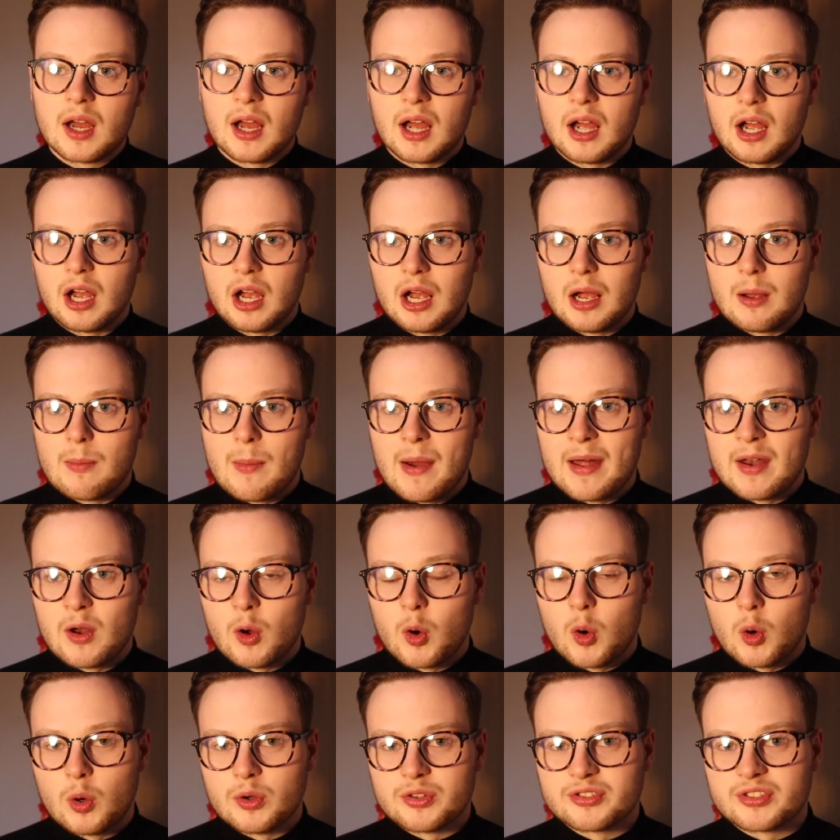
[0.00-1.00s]
And
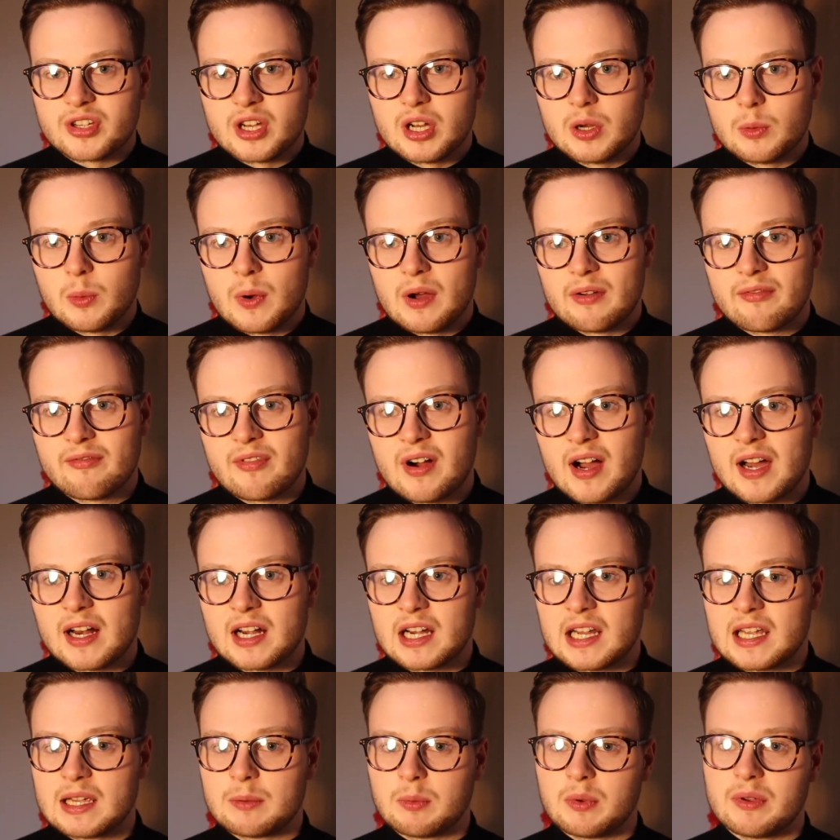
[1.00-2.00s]
also
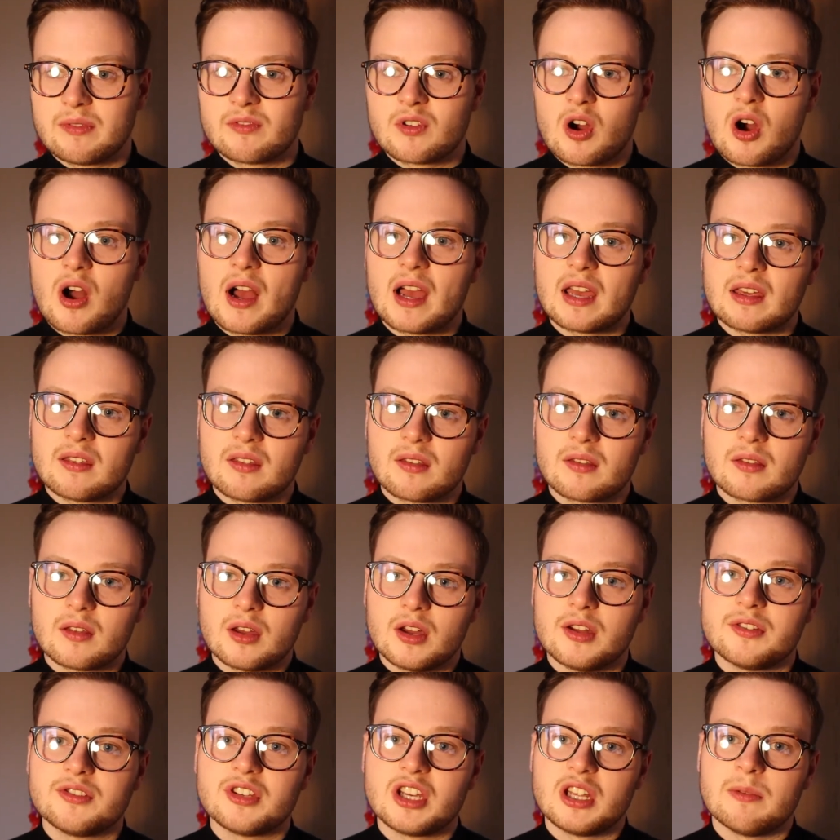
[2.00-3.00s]
finally, we've got a
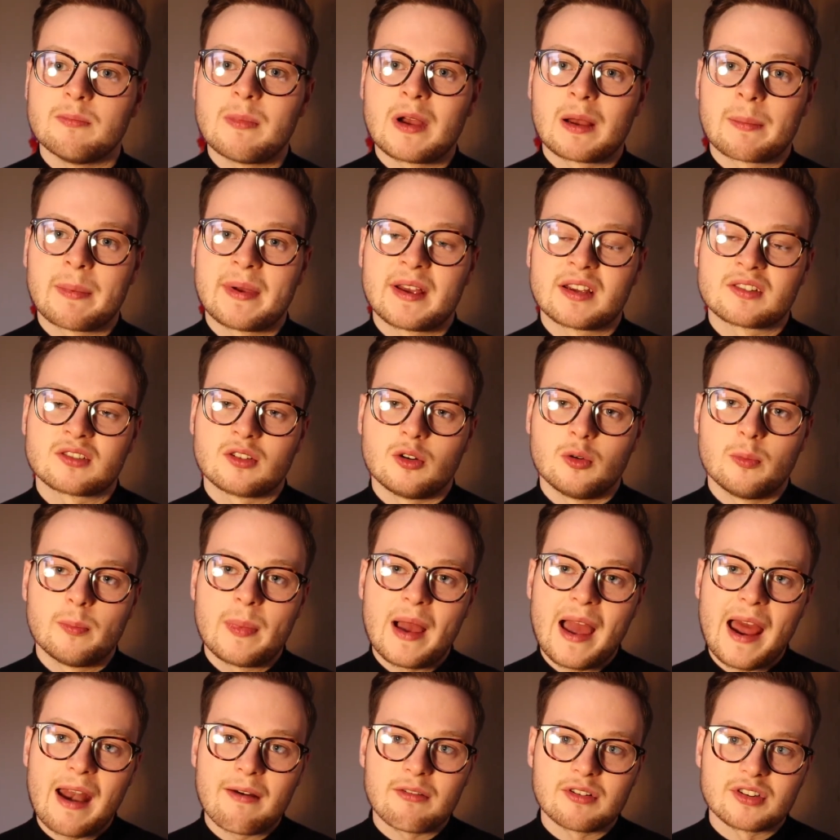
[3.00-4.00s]
13 megapixel
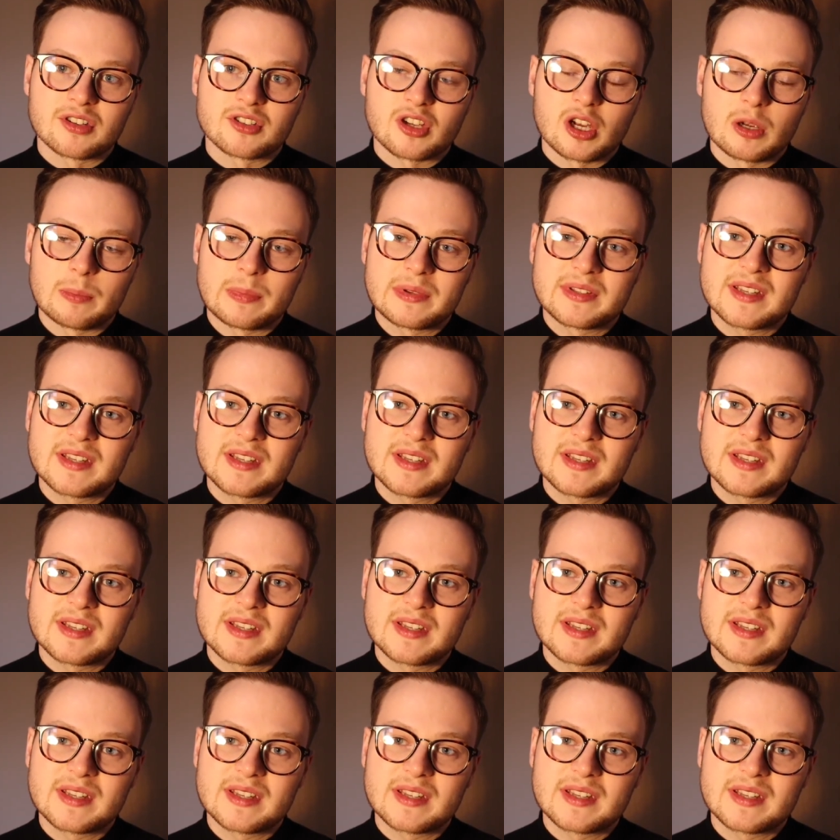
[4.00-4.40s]
periscope